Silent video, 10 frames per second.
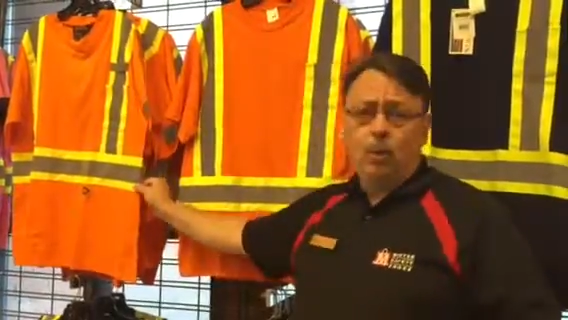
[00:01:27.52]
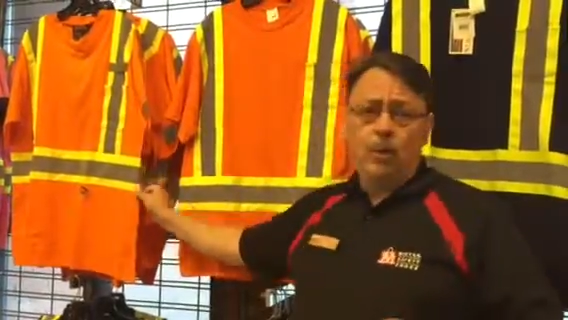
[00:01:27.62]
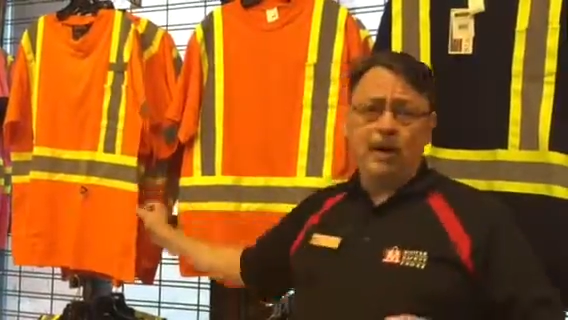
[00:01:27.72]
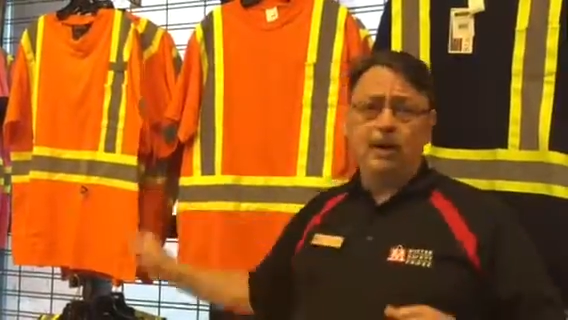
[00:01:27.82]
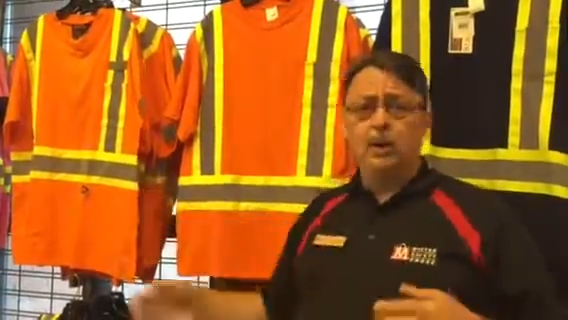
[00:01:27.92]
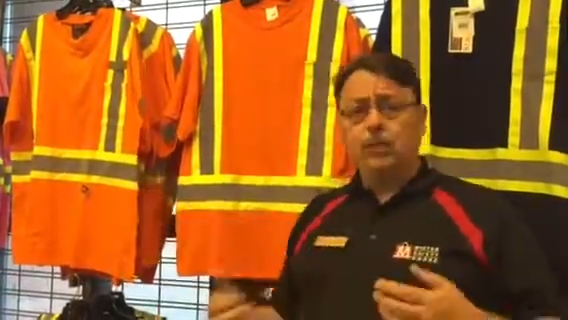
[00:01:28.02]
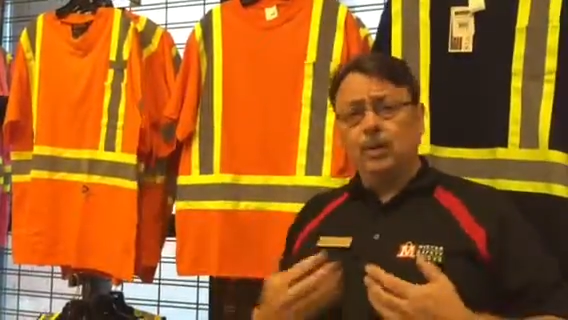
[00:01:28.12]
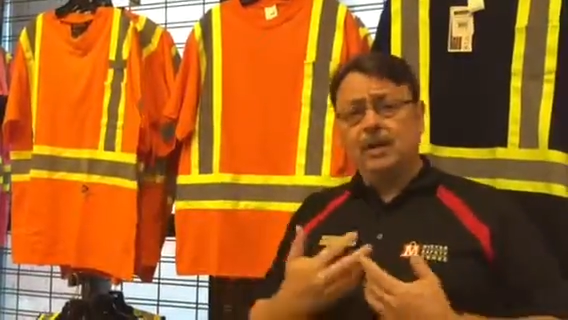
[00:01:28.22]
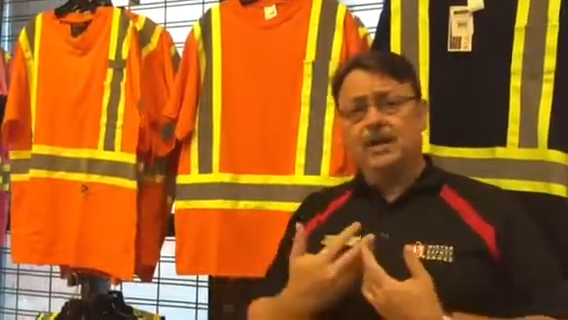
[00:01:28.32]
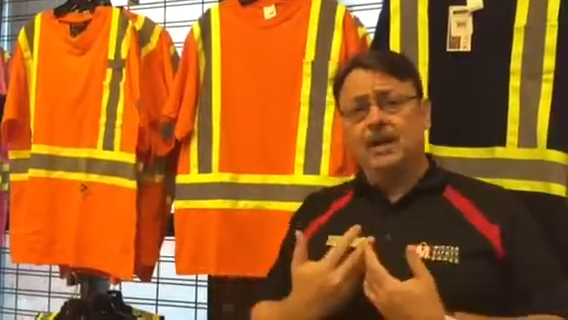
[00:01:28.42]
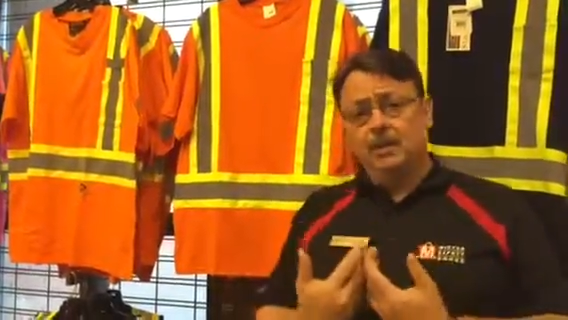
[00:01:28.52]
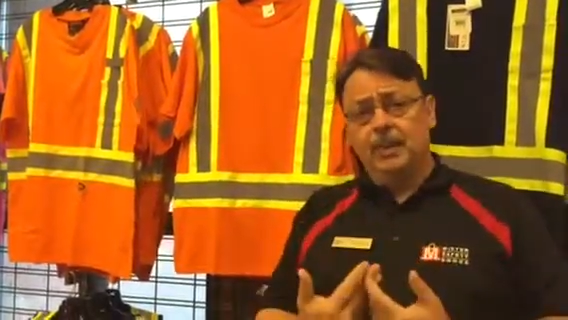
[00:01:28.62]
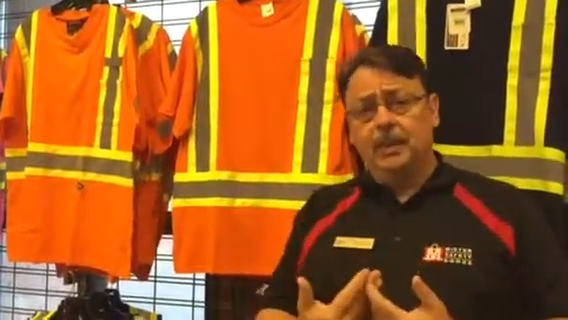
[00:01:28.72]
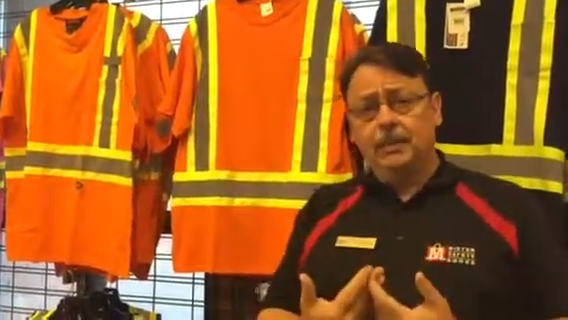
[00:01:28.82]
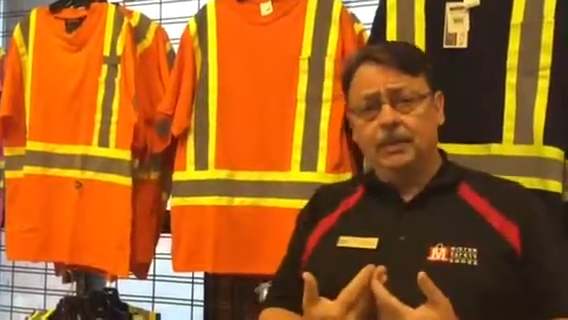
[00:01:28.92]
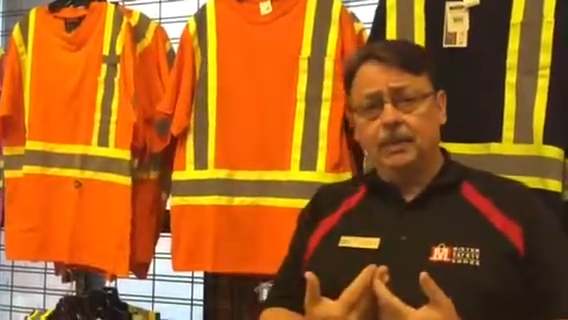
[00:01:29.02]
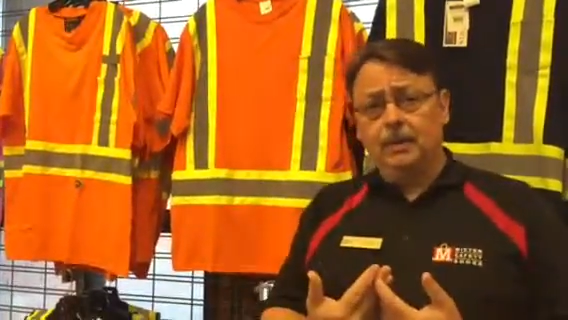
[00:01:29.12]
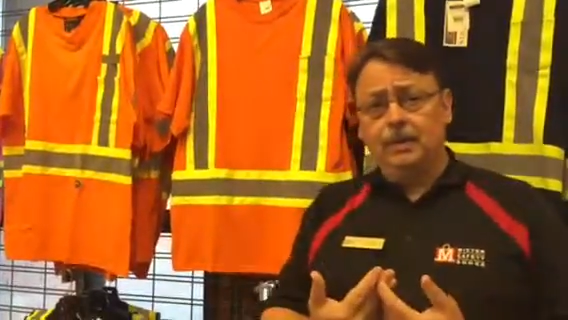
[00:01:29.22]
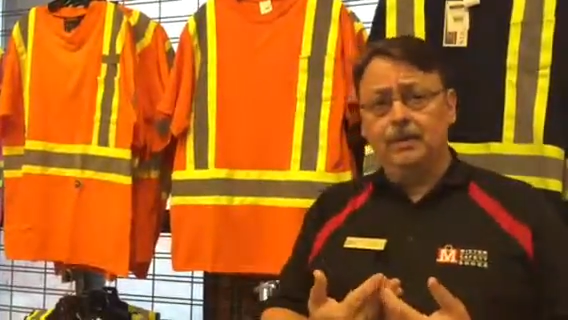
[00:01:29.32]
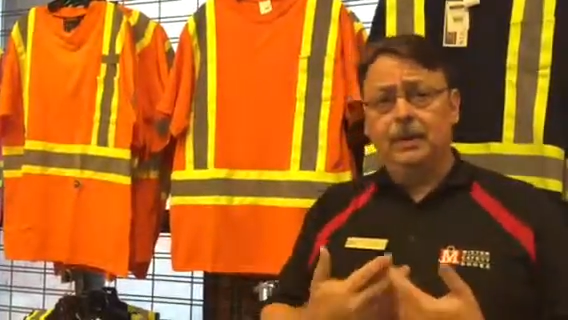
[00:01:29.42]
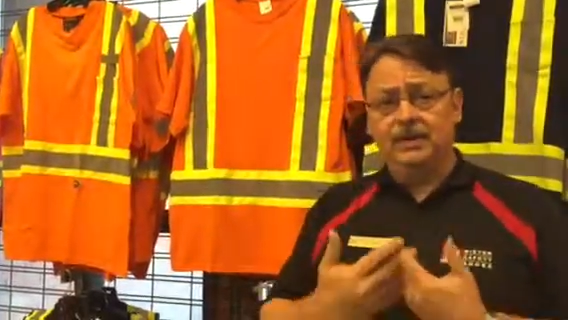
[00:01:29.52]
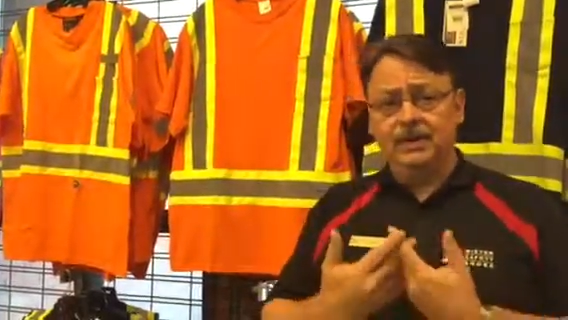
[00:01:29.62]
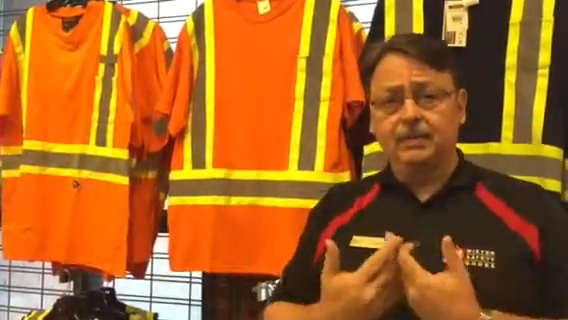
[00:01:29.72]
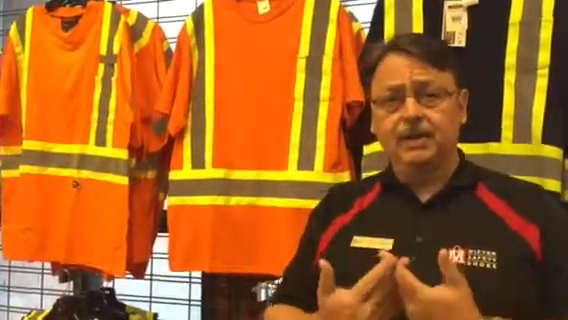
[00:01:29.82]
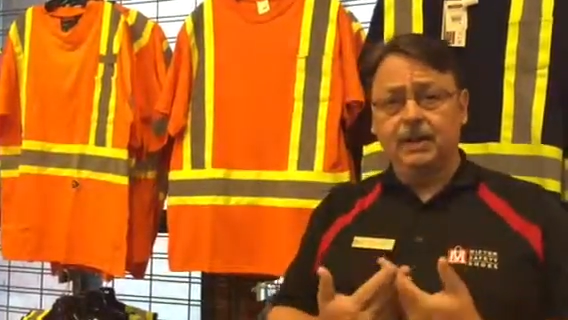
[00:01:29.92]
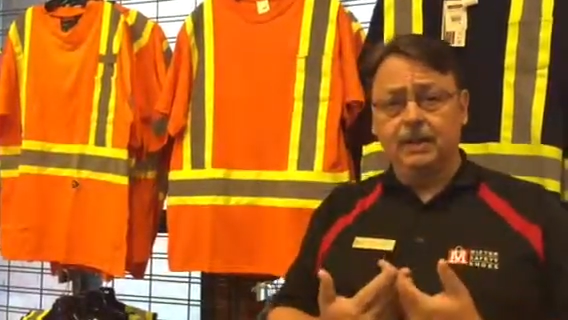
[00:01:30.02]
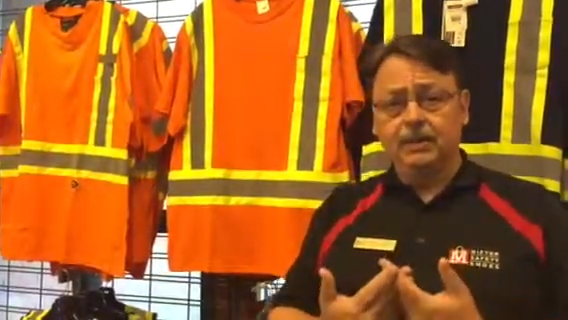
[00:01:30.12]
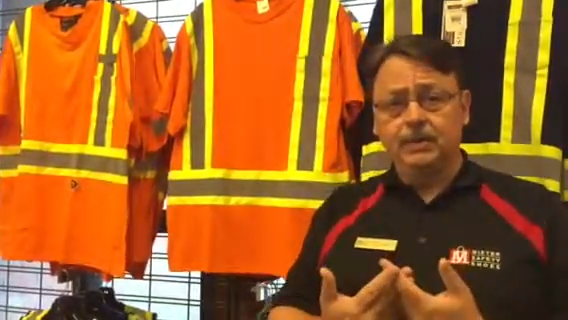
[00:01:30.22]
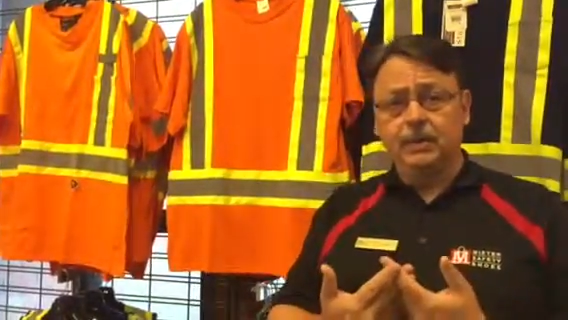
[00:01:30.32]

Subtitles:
Rarely will it come up, but sometimes